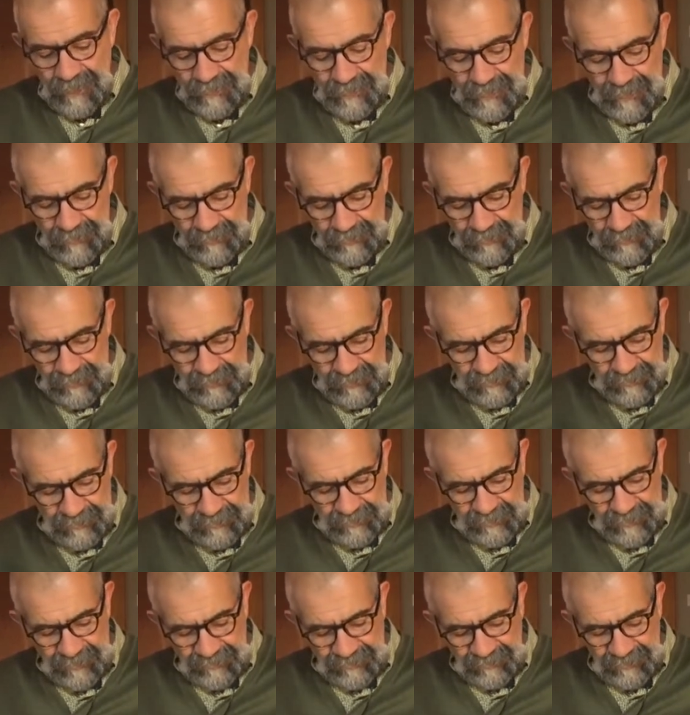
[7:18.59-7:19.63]
Now,
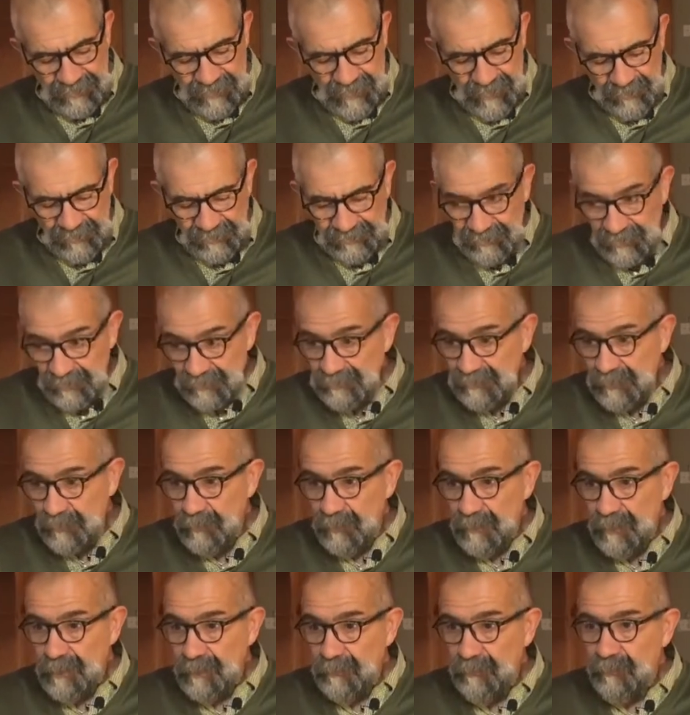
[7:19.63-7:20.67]
there's a couple things I
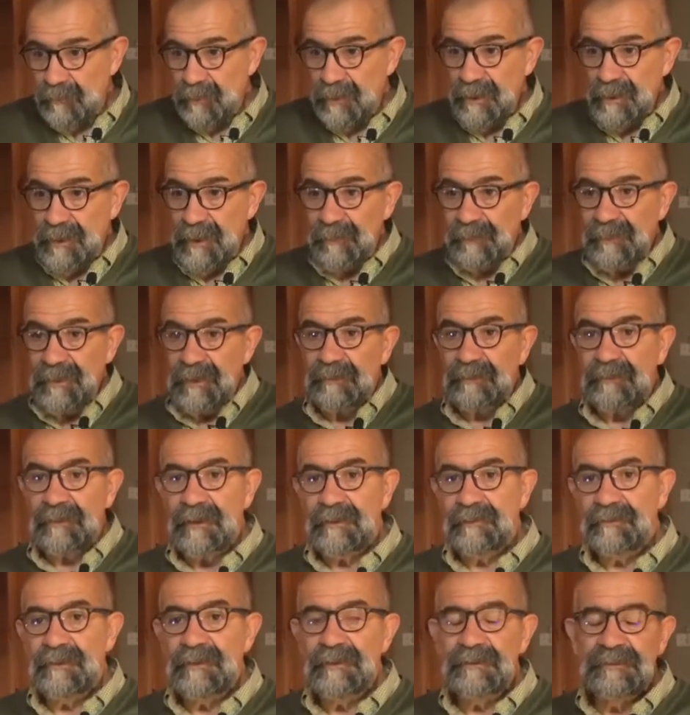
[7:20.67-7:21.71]
want to bring up, and
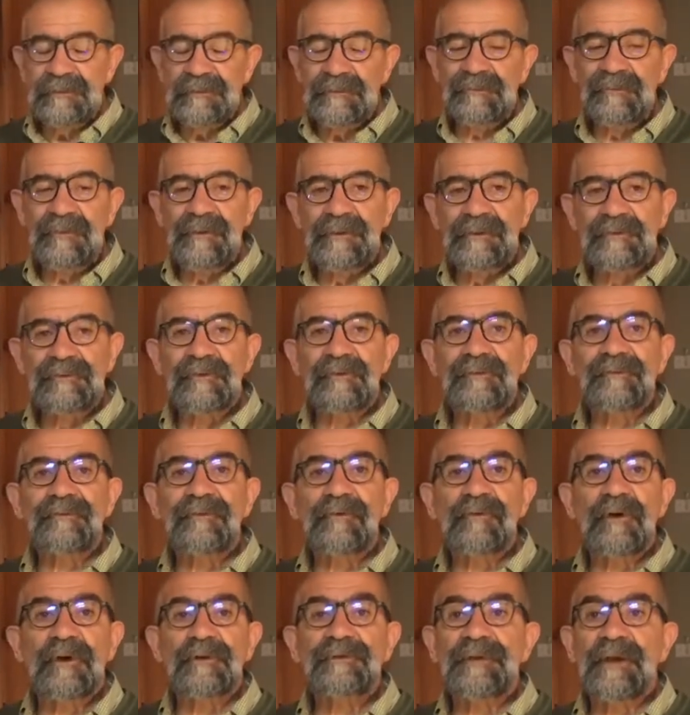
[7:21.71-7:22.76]
this is really true
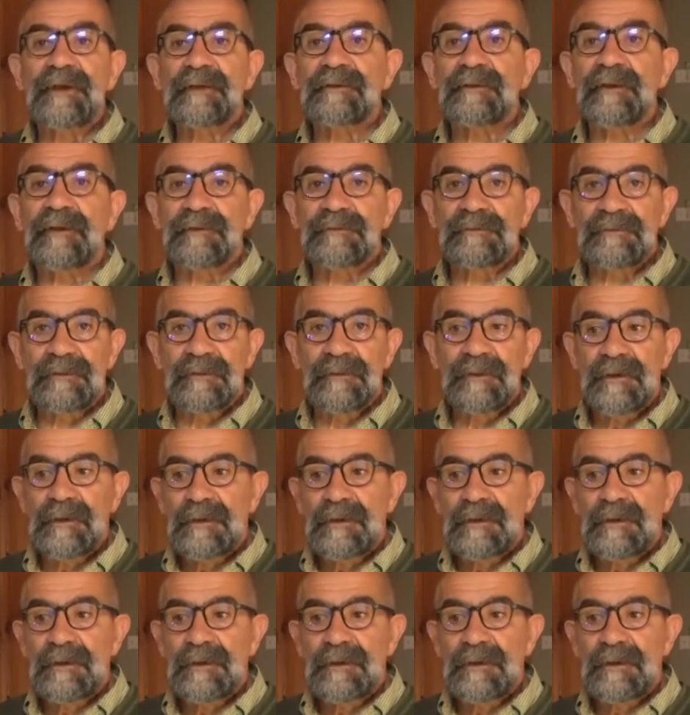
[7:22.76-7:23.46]
for all techniques.